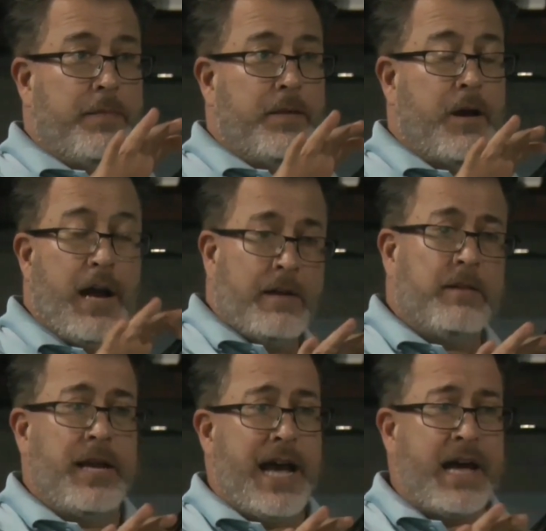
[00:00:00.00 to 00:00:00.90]

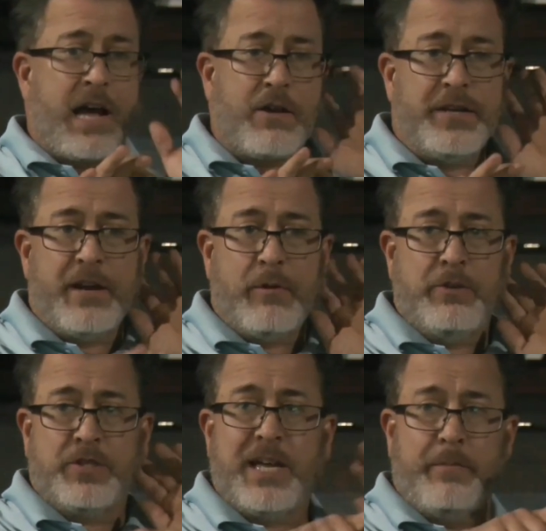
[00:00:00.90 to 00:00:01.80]
I couldn't hear what you
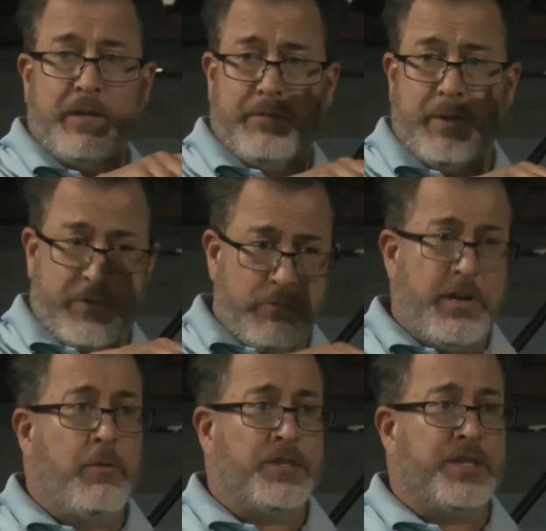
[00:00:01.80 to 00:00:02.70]
said, but through
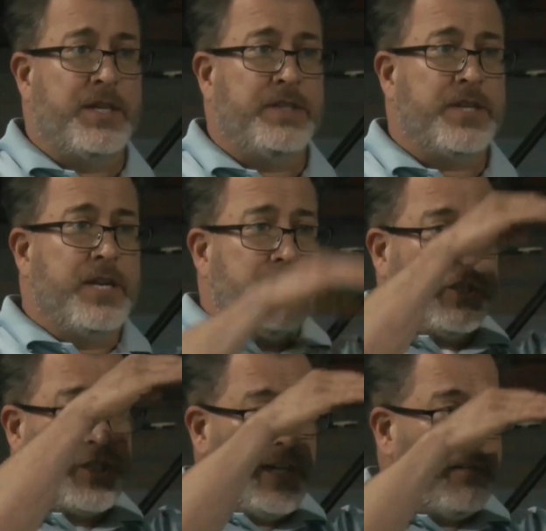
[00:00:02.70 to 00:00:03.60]
Noah's sons,
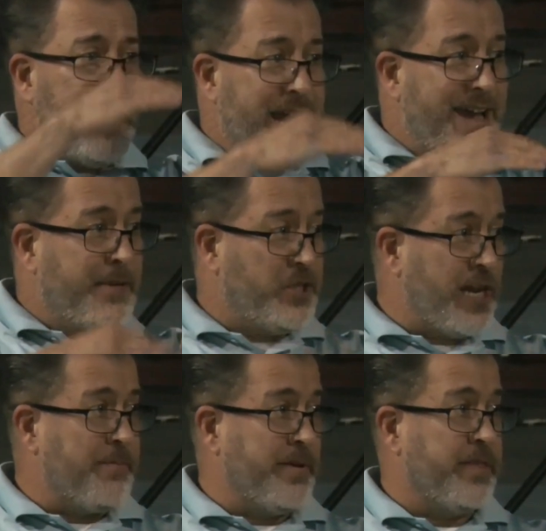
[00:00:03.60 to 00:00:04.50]
Shem, Ham, and
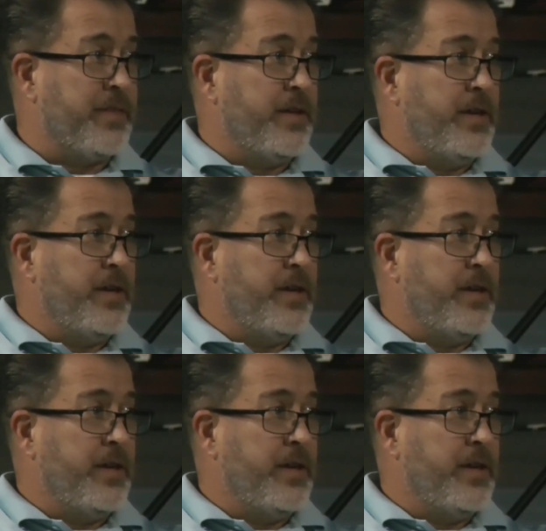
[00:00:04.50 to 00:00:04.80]
Japheth.